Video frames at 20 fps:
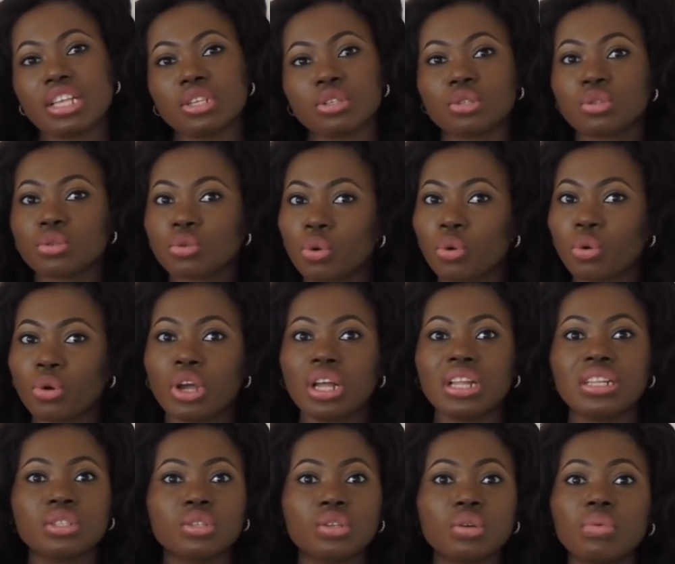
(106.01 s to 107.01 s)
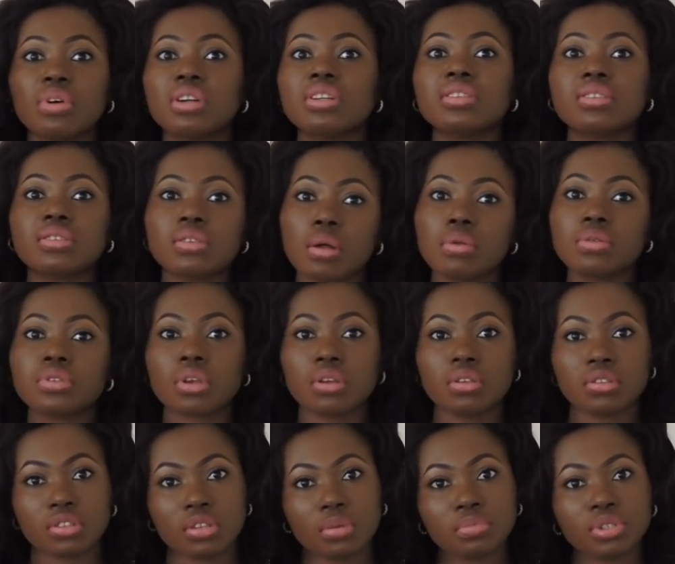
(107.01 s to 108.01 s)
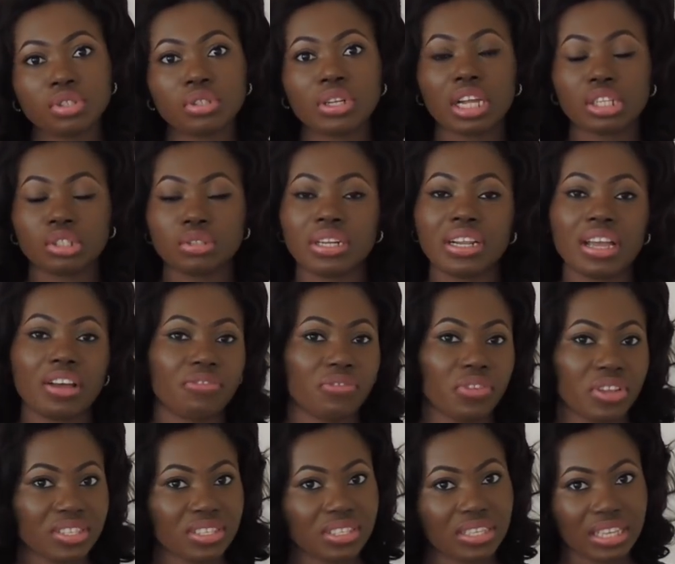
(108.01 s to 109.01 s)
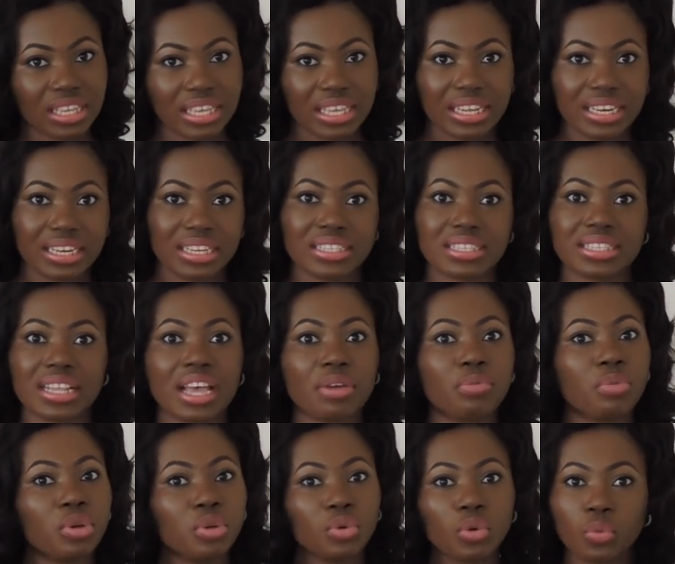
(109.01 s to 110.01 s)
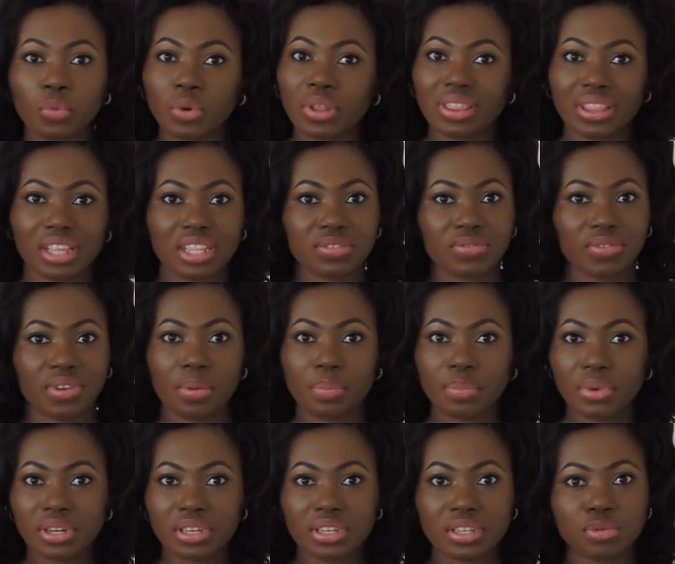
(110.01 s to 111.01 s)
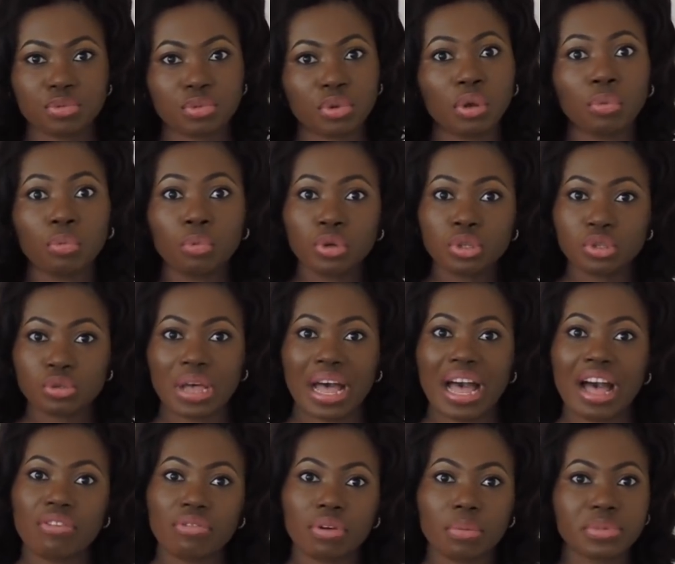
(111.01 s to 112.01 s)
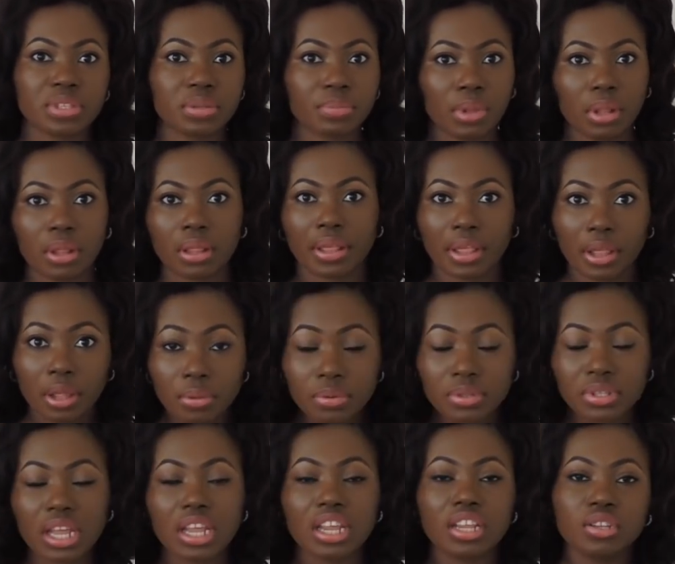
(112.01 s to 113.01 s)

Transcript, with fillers: So too much salt consumption actually affects the kidneys, and we don't want that for our bodies. We all want to have optimal health.